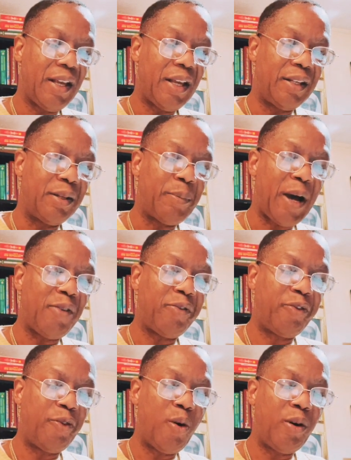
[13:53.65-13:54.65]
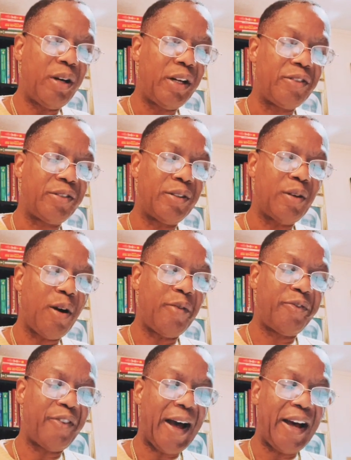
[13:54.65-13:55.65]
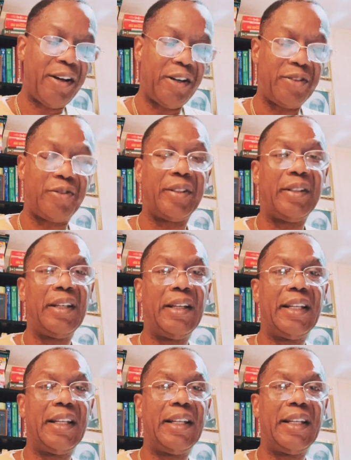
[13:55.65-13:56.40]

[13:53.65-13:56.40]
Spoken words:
and about 400 or 500